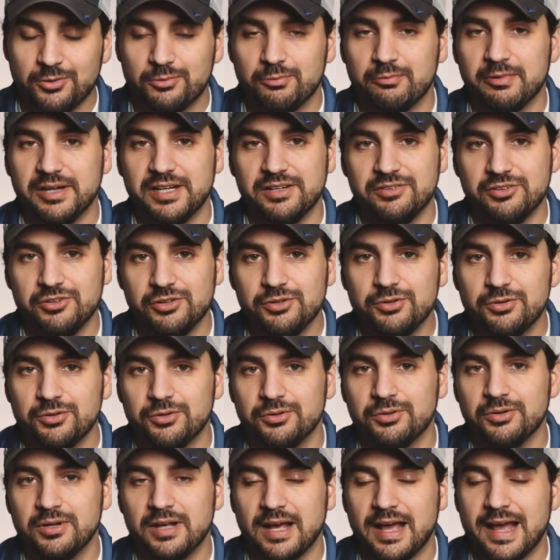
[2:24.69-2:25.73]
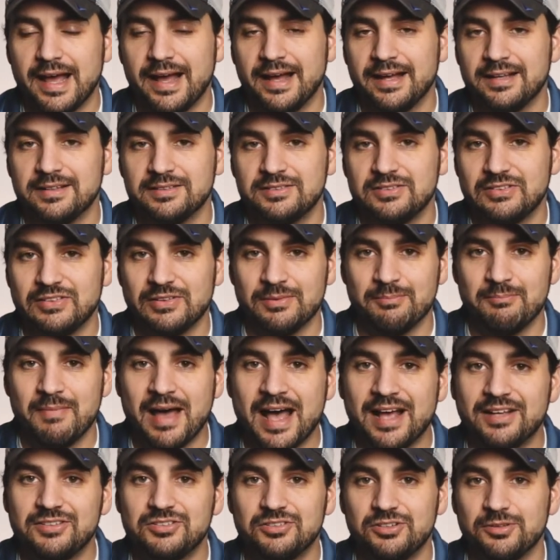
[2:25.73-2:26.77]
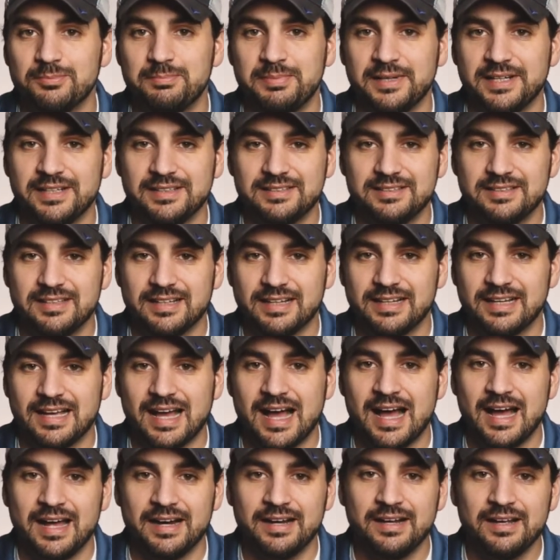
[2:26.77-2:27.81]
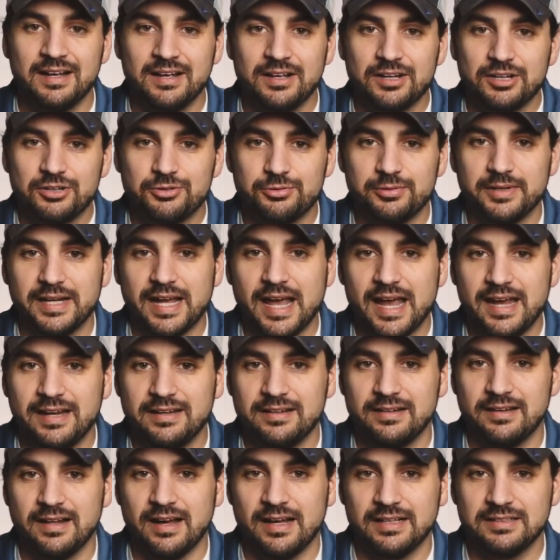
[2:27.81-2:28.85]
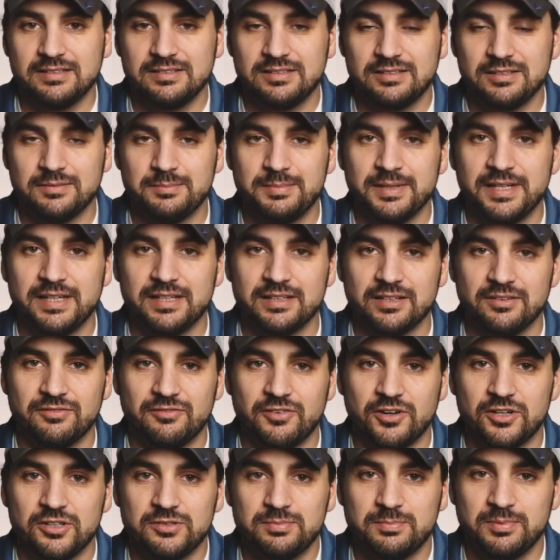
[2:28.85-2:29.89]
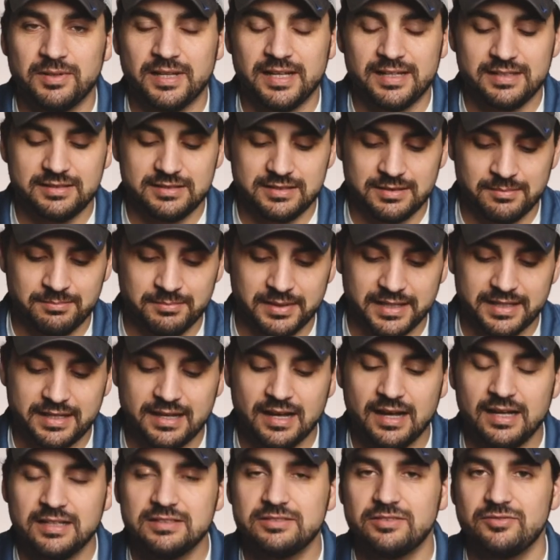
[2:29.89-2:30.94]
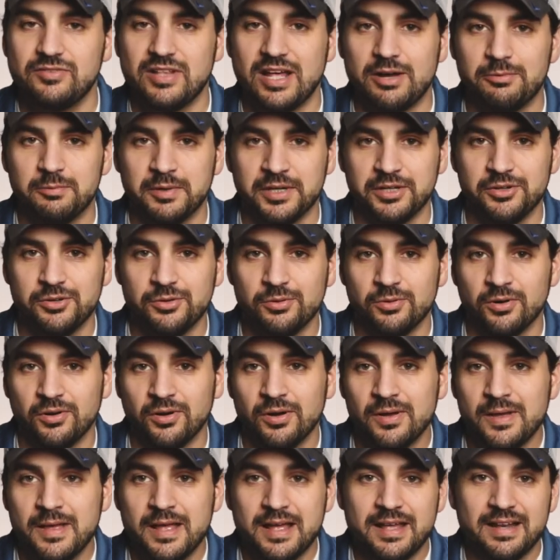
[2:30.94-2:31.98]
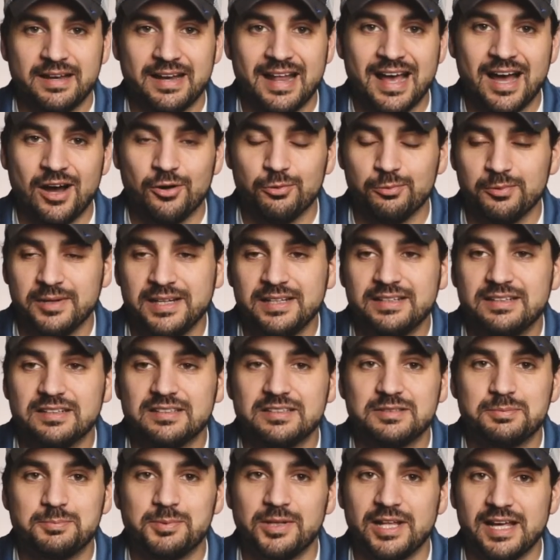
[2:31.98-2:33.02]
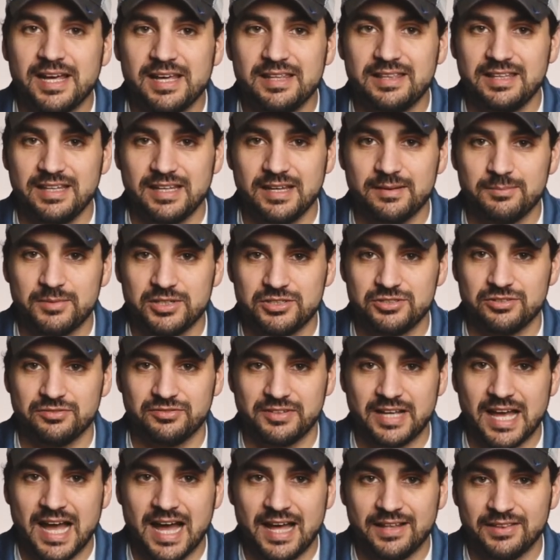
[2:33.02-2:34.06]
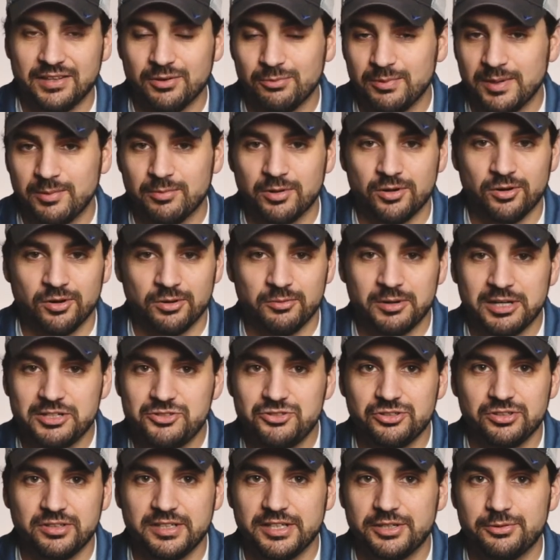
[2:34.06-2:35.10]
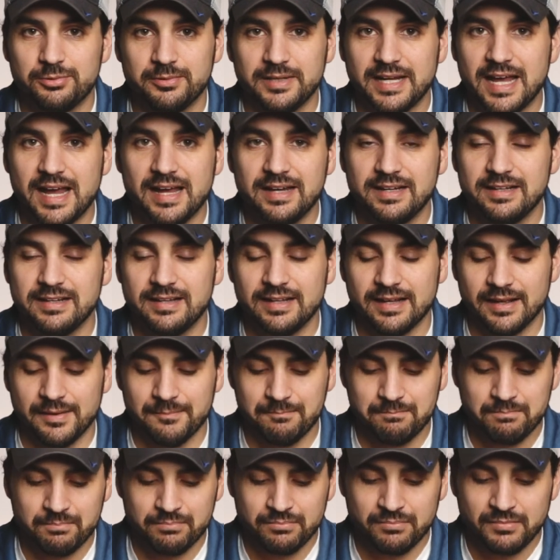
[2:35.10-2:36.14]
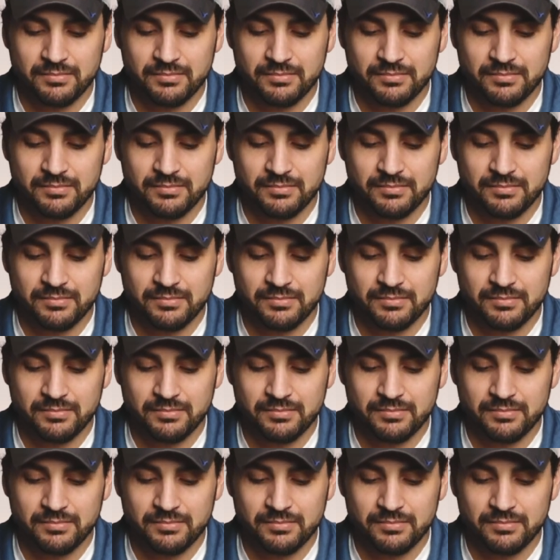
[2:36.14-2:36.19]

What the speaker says: renewed as the masterpiece that God created us to be in the first place. And because of that renewal, now we display the image of God that we were originally created in